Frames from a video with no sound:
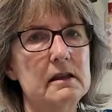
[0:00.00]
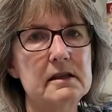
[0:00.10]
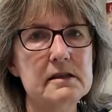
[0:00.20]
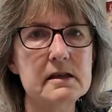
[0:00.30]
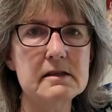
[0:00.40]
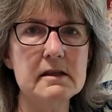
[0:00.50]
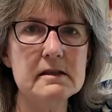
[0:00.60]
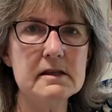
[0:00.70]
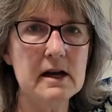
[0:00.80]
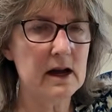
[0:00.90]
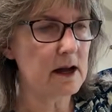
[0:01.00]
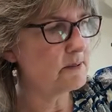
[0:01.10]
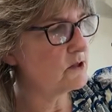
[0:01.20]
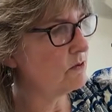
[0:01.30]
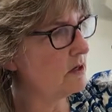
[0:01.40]
This is the
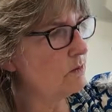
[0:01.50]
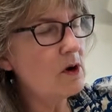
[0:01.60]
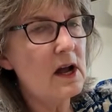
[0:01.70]
top, so it will